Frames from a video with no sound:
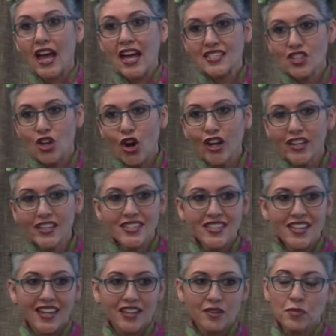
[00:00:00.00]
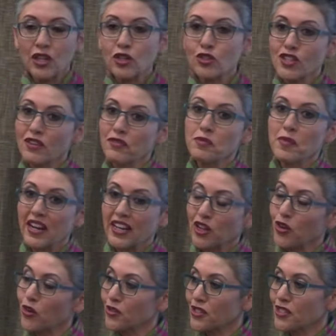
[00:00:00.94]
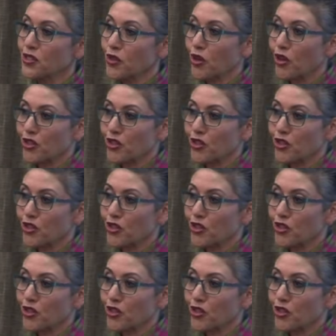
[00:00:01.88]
does artisan because everybody goes into